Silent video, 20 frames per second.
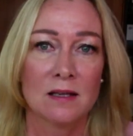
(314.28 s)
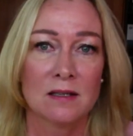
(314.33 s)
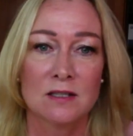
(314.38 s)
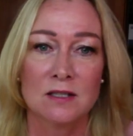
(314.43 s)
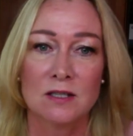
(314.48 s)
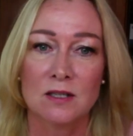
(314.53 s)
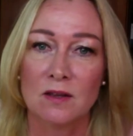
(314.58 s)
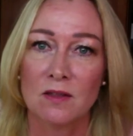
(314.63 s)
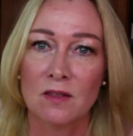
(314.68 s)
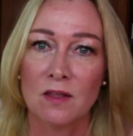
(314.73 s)

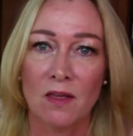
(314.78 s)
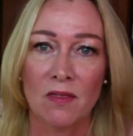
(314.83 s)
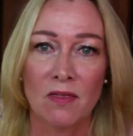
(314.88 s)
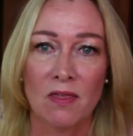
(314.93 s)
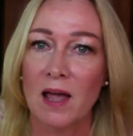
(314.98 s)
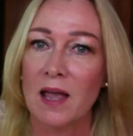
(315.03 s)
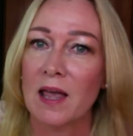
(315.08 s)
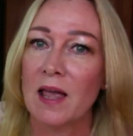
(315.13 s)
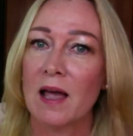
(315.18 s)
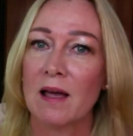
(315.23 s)
that
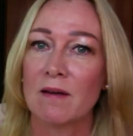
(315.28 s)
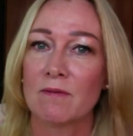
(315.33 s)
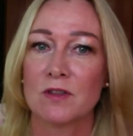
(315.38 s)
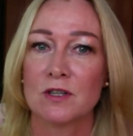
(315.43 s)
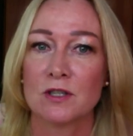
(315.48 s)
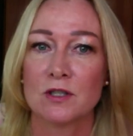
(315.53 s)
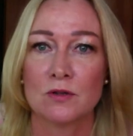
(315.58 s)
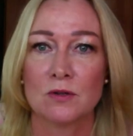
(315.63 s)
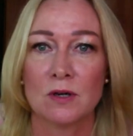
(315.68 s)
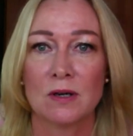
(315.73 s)
they have the
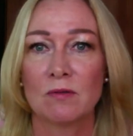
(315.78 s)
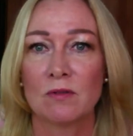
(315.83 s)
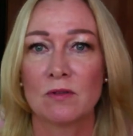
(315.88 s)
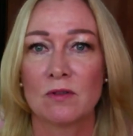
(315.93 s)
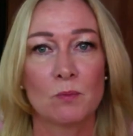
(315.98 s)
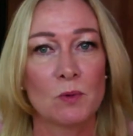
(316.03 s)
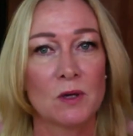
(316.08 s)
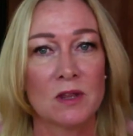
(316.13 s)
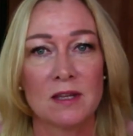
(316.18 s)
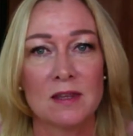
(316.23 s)
strength
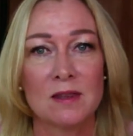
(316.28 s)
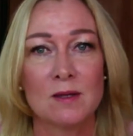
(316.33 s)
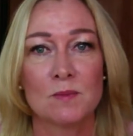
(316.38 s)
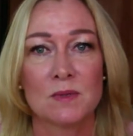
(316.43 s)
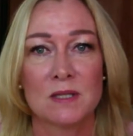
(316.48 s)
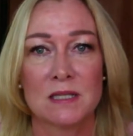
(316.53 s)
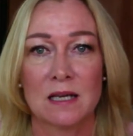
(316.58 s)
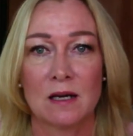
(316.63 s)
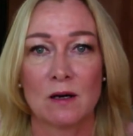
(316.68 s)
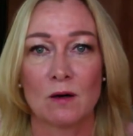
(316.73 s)
within
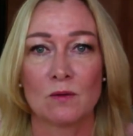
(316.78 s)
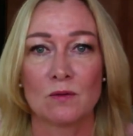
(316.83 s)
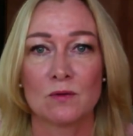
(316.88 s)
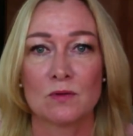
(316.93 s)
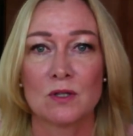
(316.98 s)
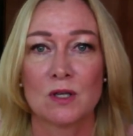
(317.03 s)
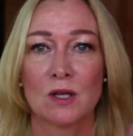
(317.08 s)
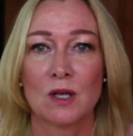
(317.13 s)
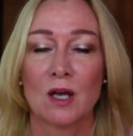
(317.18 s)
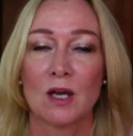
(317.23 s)

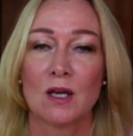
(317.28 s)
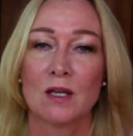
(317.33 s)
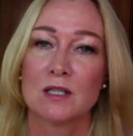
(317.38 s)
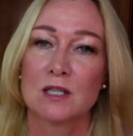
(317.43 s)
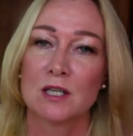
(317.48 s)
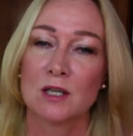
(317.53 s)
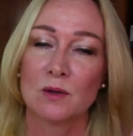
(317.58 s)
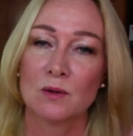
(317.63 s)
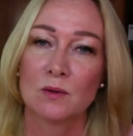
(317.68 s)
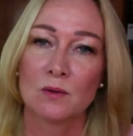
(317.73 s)
themselves
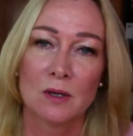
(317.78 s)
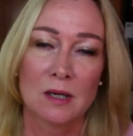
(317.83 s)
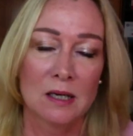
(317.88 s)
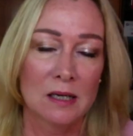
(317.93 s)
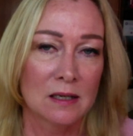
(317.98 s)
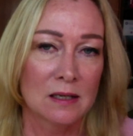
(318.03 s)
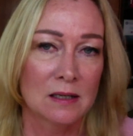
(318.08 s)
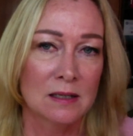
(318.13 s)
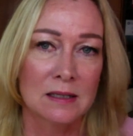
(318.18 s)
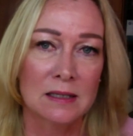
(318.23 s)
to
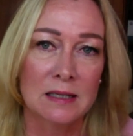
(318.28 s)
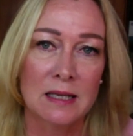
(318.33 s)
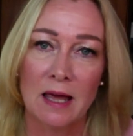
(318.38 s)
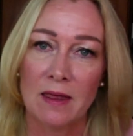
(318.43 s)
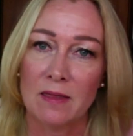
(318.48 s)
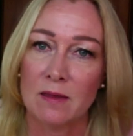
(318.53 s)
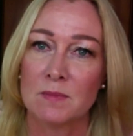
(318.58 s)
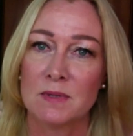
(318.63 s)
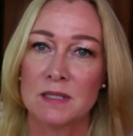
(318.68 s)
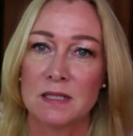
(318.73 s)
get
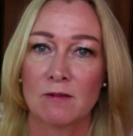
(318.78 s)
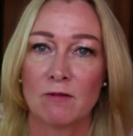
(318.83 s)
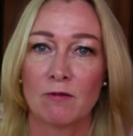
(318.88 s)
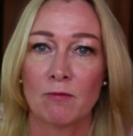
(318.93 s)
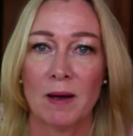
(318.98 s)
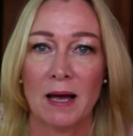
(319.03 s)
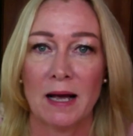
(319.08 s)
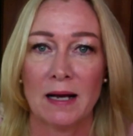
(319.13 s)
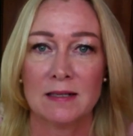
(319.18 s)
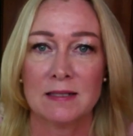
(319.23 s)
themselves
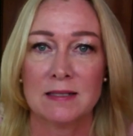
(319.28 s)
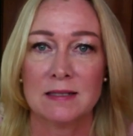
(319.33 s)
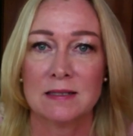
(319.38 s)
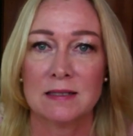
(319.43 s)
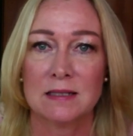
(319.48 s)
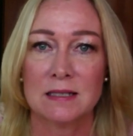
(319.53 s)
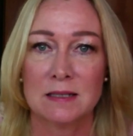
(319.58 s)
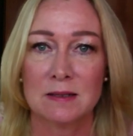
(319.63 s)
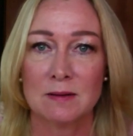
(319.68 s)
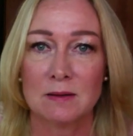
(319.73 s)
back
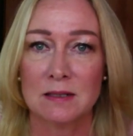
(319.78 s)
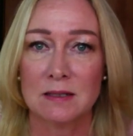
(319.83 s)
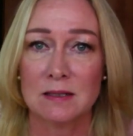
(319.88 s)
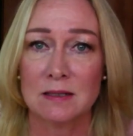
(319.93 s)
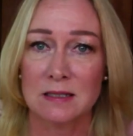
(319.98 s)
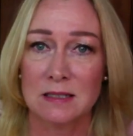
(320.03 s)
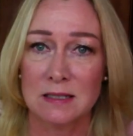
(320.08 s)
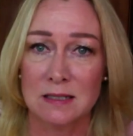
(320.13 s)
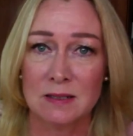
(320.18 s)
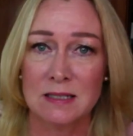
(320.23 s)
to
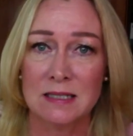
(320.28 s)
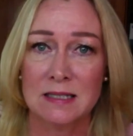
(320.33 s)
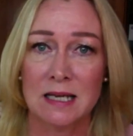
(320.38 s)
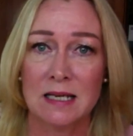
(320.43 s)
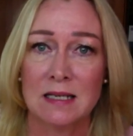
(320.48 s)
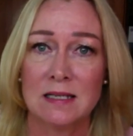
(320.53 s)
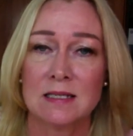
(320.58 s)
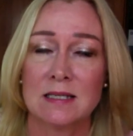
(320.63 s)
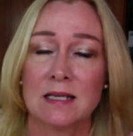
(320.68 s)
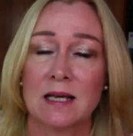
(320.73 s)

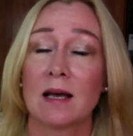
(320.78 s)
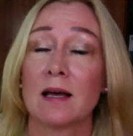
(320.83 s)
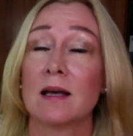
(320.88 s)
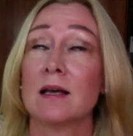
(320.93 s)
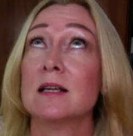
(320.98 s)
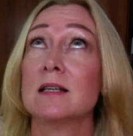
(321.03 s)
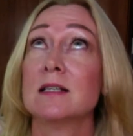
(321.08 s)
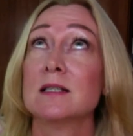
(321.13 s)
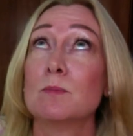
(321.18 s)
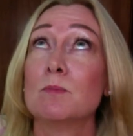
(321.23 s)
centre,
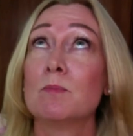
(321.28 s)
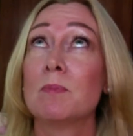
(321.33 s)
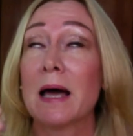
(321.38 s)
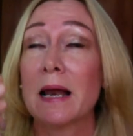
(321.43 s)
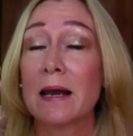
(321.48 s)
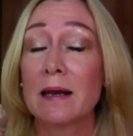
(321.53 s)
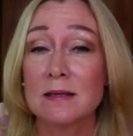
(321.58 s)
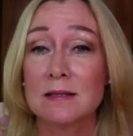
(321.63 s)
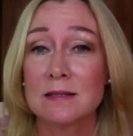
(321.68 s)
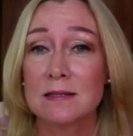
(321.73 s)
to
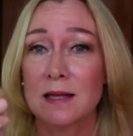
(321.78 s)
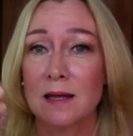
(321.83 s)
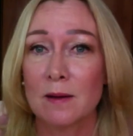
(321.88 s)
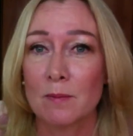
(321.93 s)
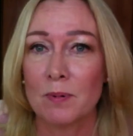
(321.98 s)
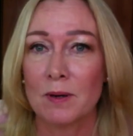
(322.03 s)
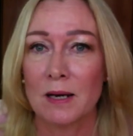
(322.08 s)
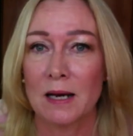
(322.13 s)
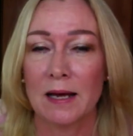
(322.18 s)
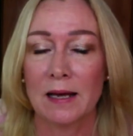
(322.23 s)
balance their
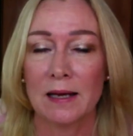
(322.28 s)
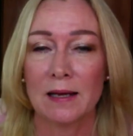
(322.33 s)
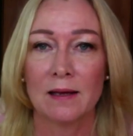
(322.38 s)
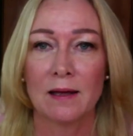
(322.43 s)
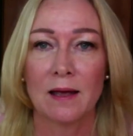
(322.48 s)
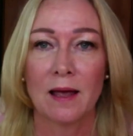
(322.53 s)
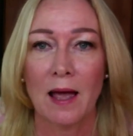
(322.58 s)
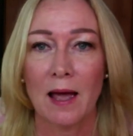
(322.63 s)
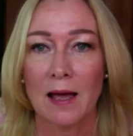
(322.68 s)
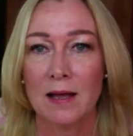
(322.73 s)
plate
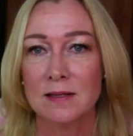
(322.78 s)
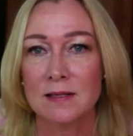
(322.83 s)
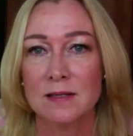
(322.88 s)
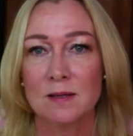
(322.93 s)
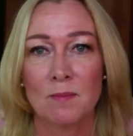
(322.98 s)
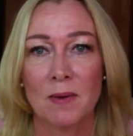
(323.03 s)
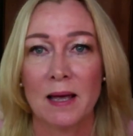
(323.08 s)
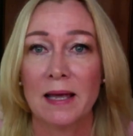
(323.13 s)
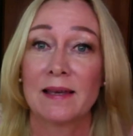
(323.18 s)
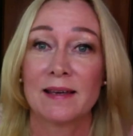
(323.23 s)
and to
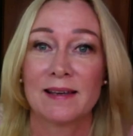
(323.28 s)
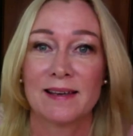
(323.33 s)
make a